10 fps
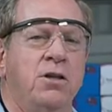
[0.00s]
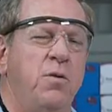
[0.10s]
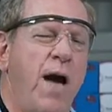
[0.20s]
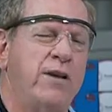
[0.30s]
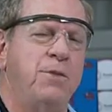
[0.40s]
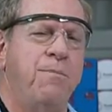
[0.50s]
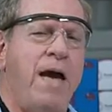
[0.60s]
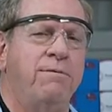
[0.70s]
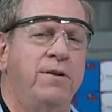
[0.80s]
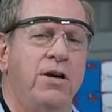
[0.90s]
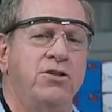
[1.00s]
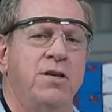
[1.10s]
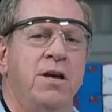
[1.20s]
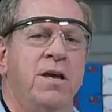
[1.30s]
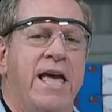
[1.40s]
to actually backflush
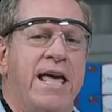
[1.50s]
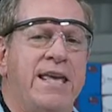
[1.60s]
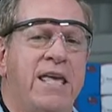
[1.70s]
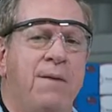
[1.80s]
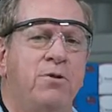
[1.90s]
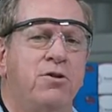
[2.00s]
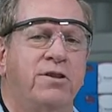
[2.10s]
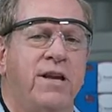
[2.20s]
any chemical